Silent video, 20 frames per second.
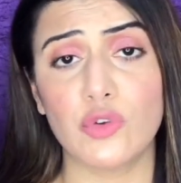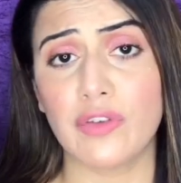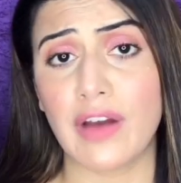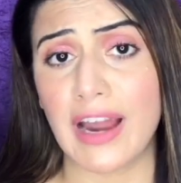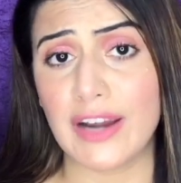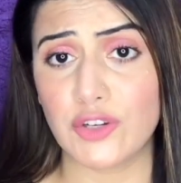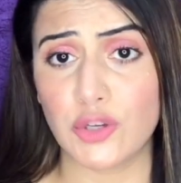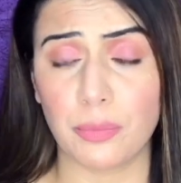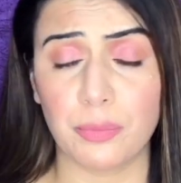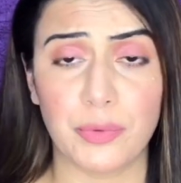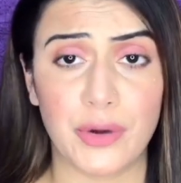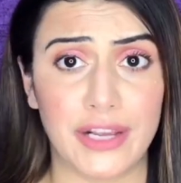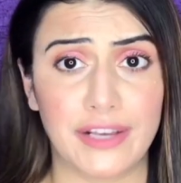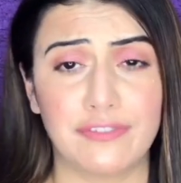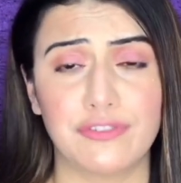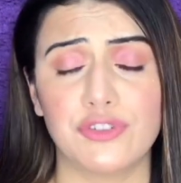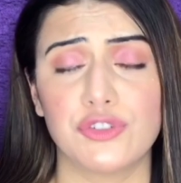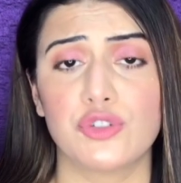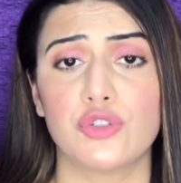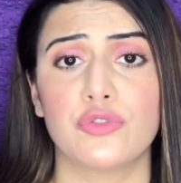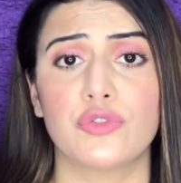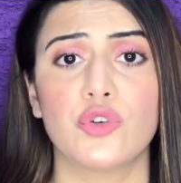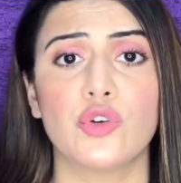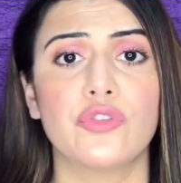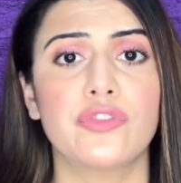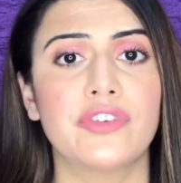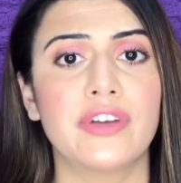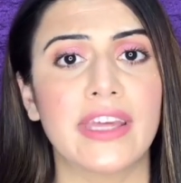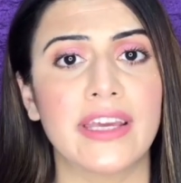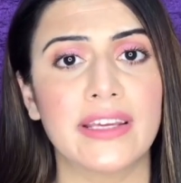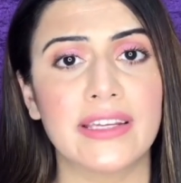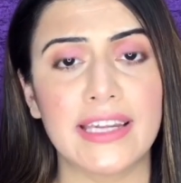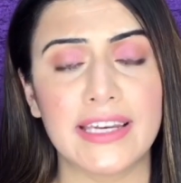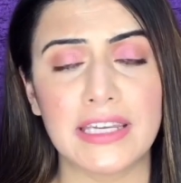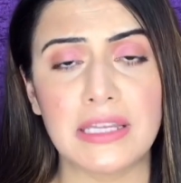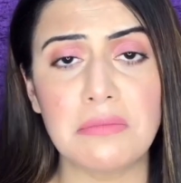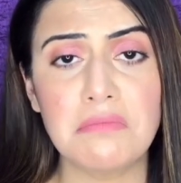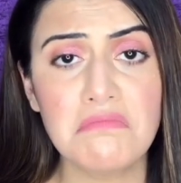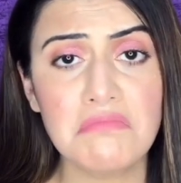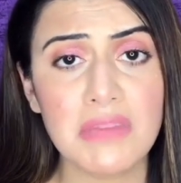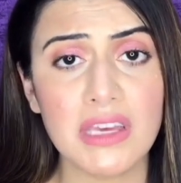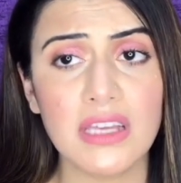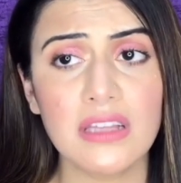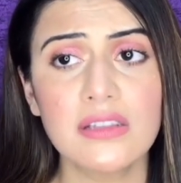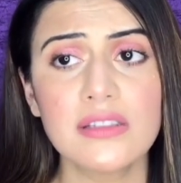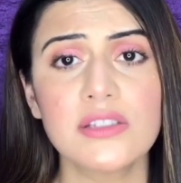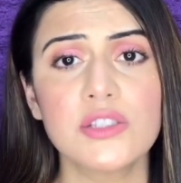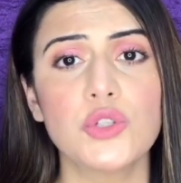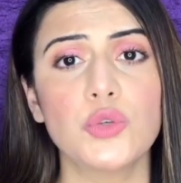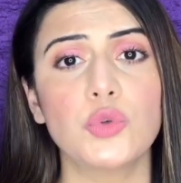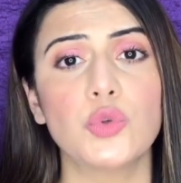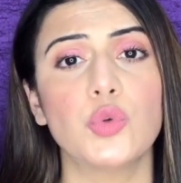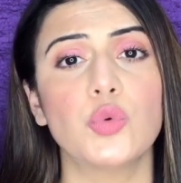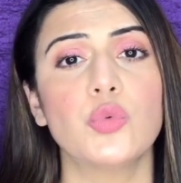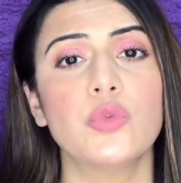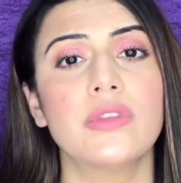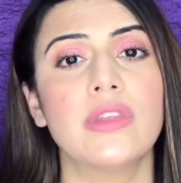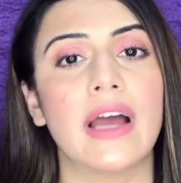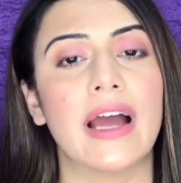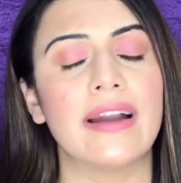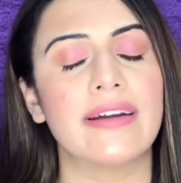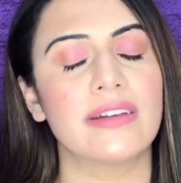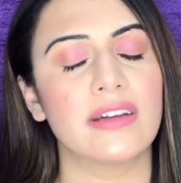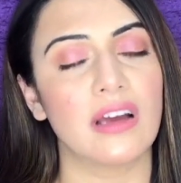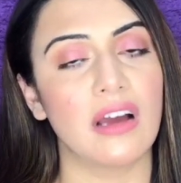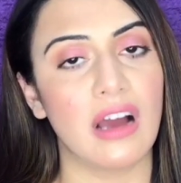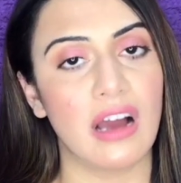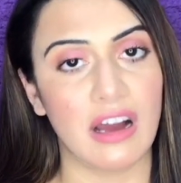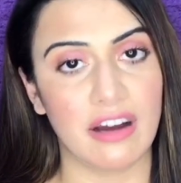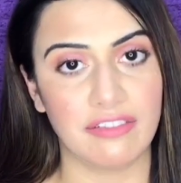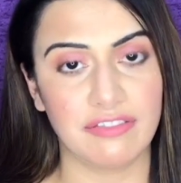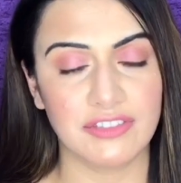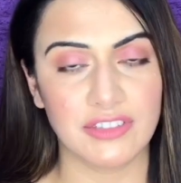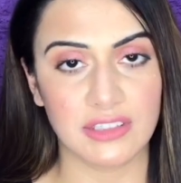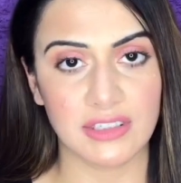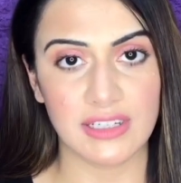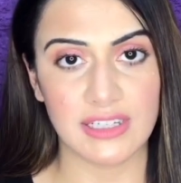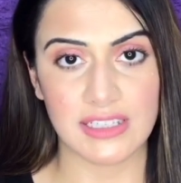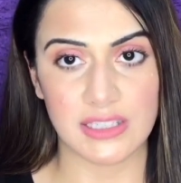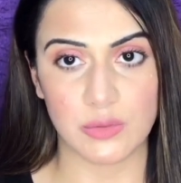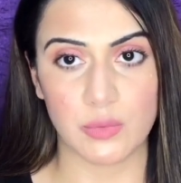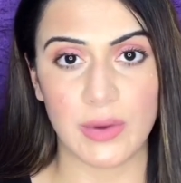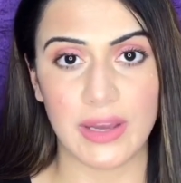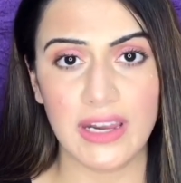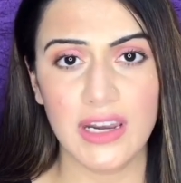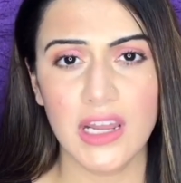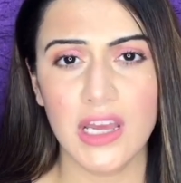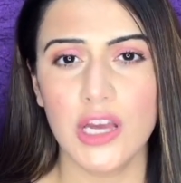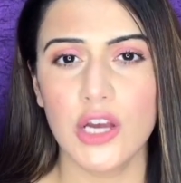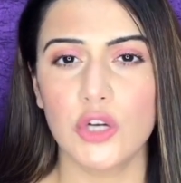had your breakfast or you've taken any meals, you do that after as well.